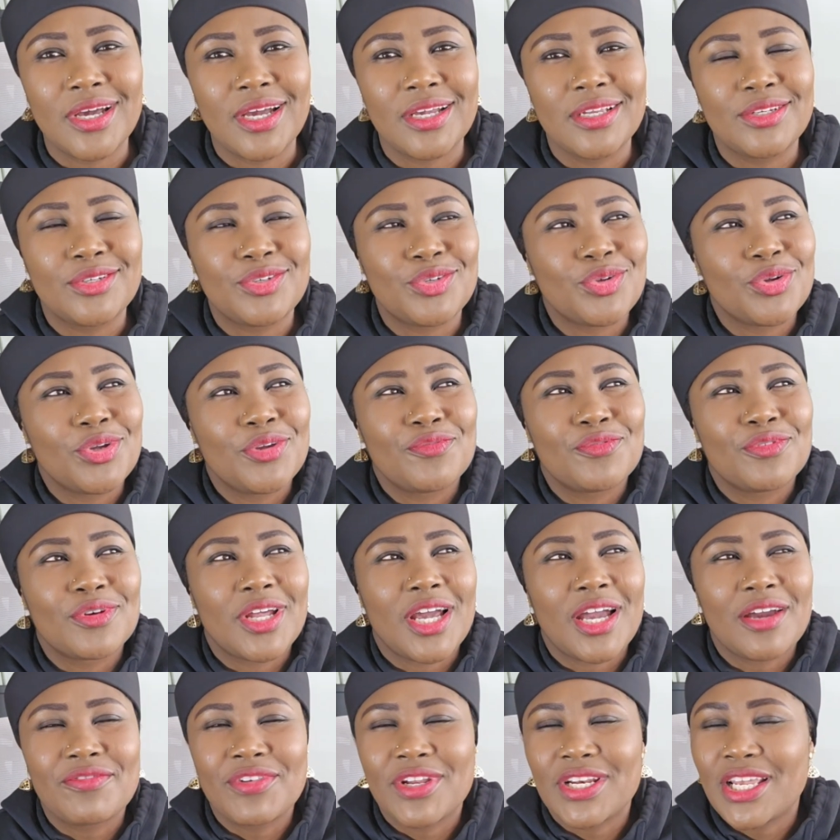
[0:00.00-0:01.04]
I don't even
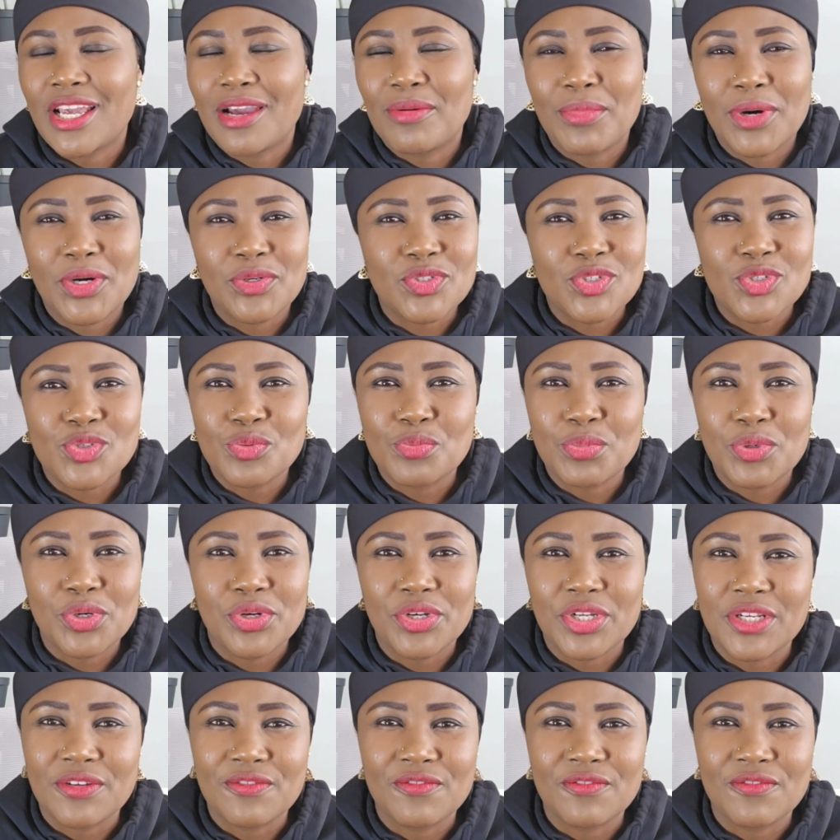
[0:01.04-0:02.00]
have any amount to put on